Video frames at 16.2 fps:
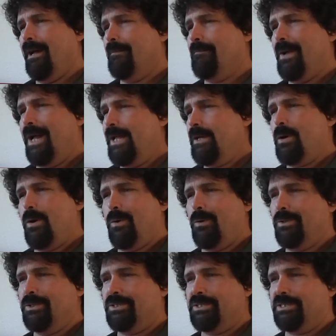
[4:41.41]
My
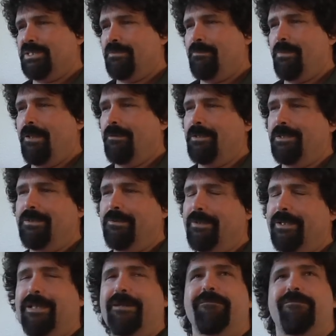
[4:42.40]
goal is just to be able to do
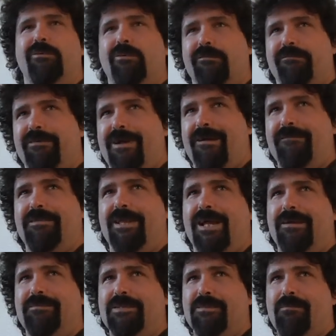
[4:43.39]
it like 4 or 5
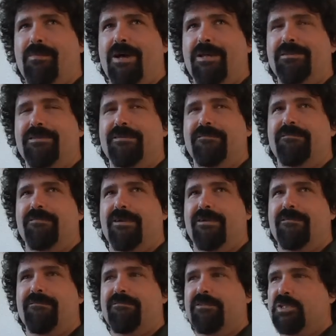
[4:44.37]
times a month in front
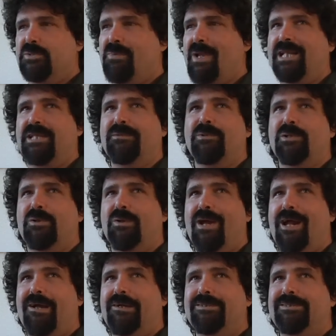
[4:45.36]
of respectable
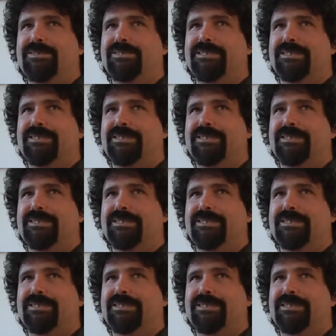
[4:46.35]
crowds.